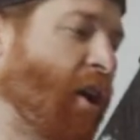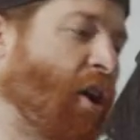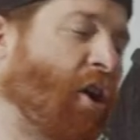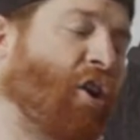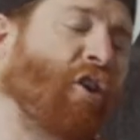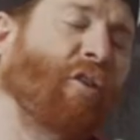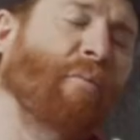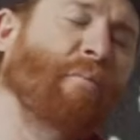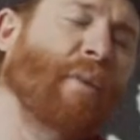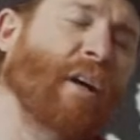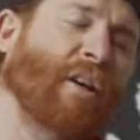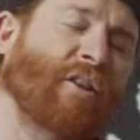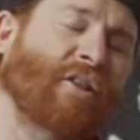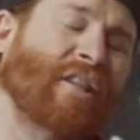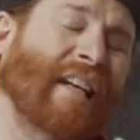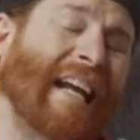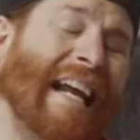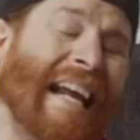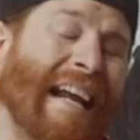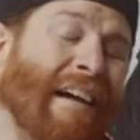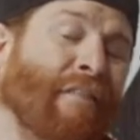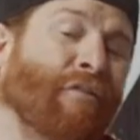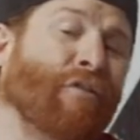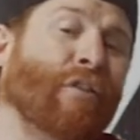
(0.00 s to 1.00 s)
almost
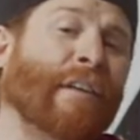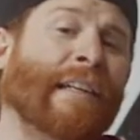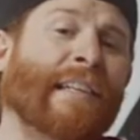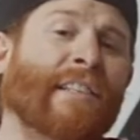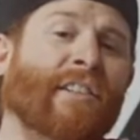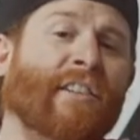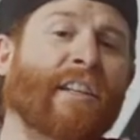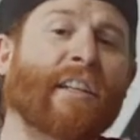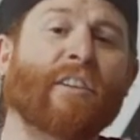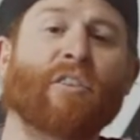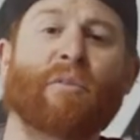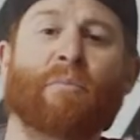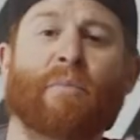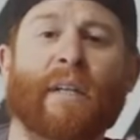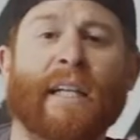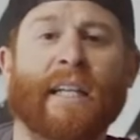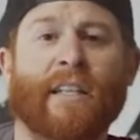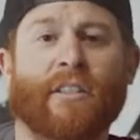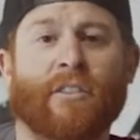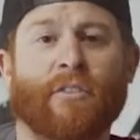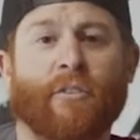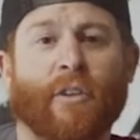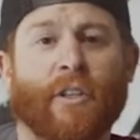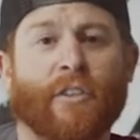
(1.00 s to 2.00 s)
every single
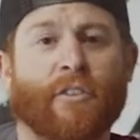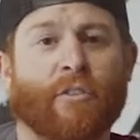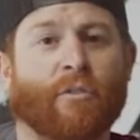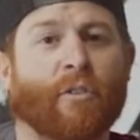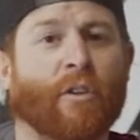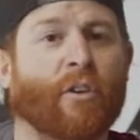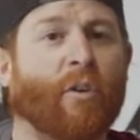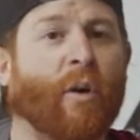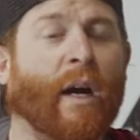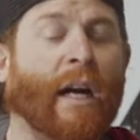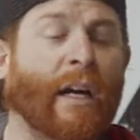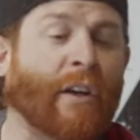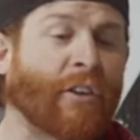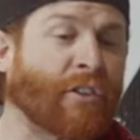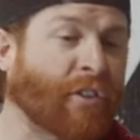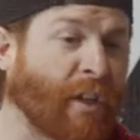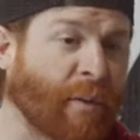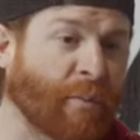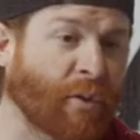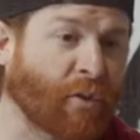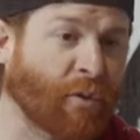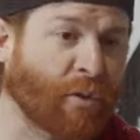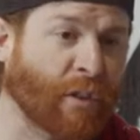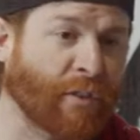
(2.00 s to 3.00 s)
bike is going to require
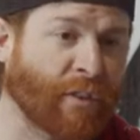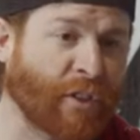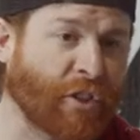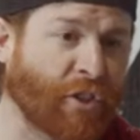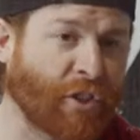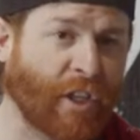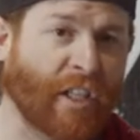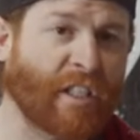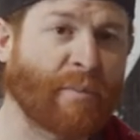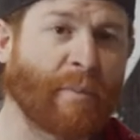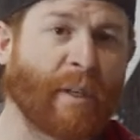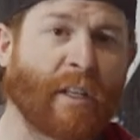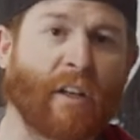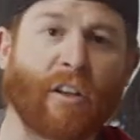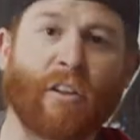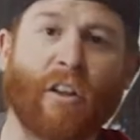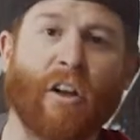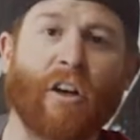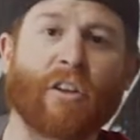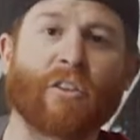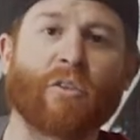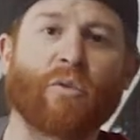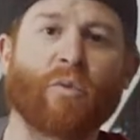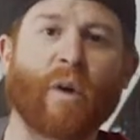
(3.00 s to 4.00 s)
some sort of adjustment
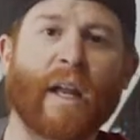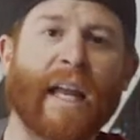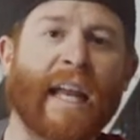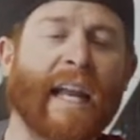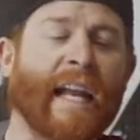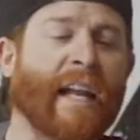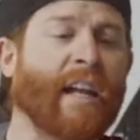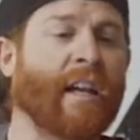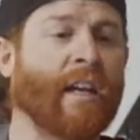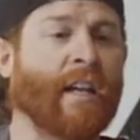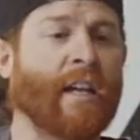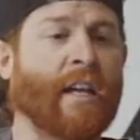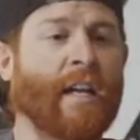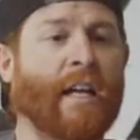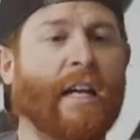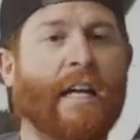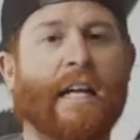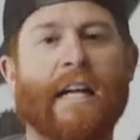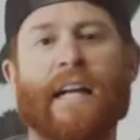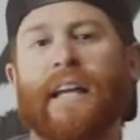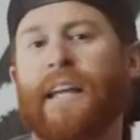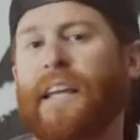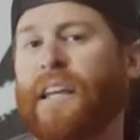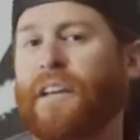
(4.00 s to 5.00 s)
along the way,
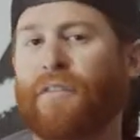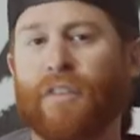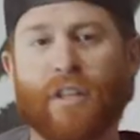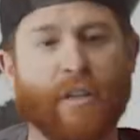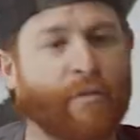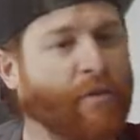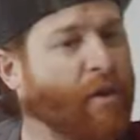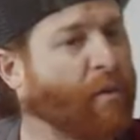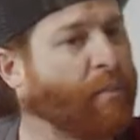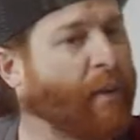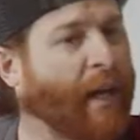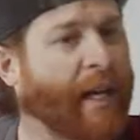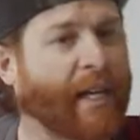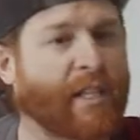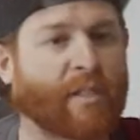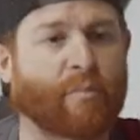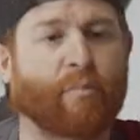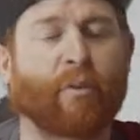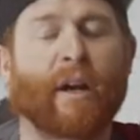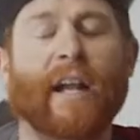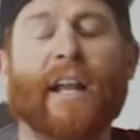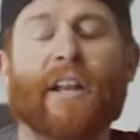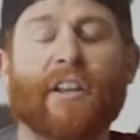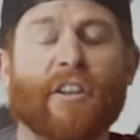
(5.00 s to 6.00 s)
uh, even if your bike is
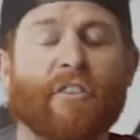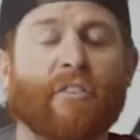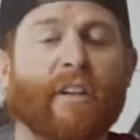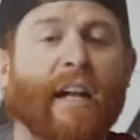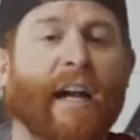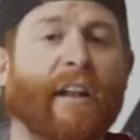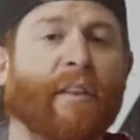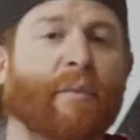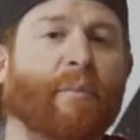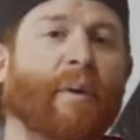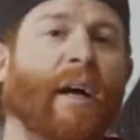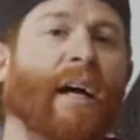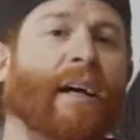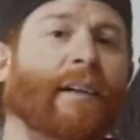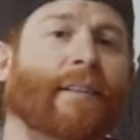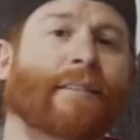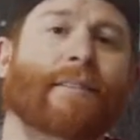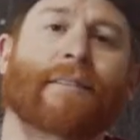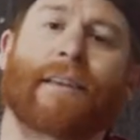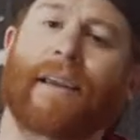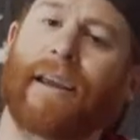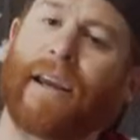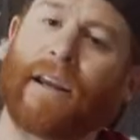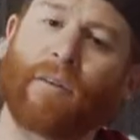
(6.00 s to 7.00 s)
brand new and out of the
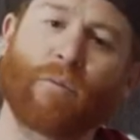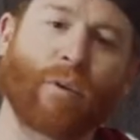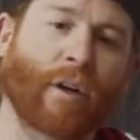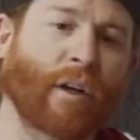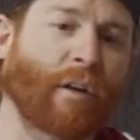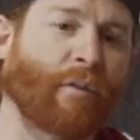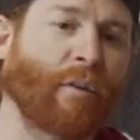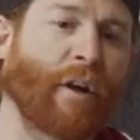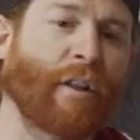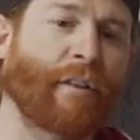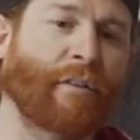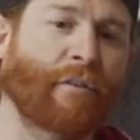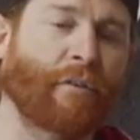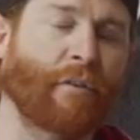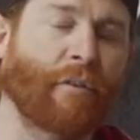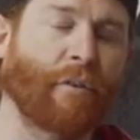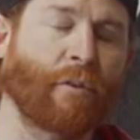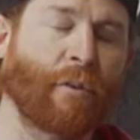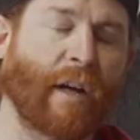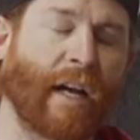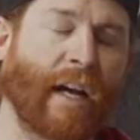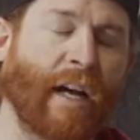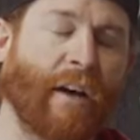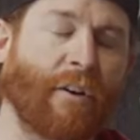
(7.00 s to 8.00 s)
box, and we're gonna run
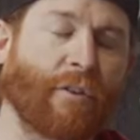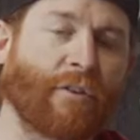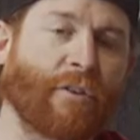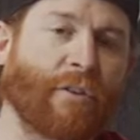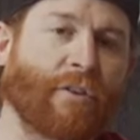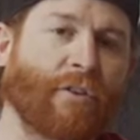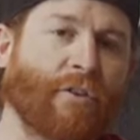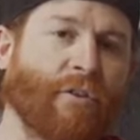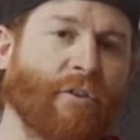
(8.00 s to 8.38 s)
through how to